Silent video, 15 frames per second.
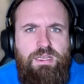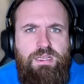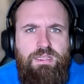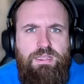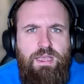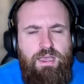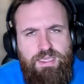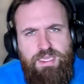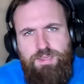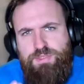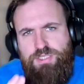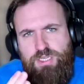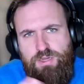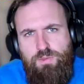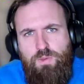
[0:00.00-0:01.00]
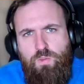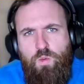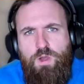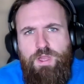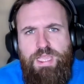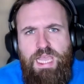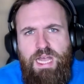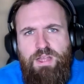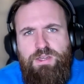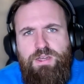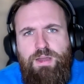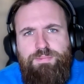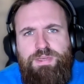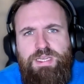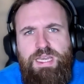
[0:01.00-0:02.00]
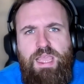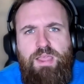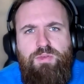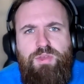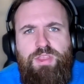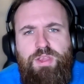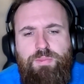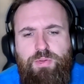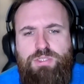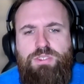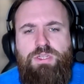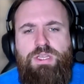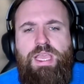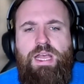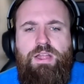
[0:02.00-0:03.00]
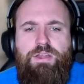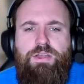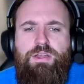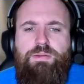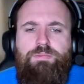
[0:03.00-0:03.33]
keeps your work calendar up to date with your personal calendar.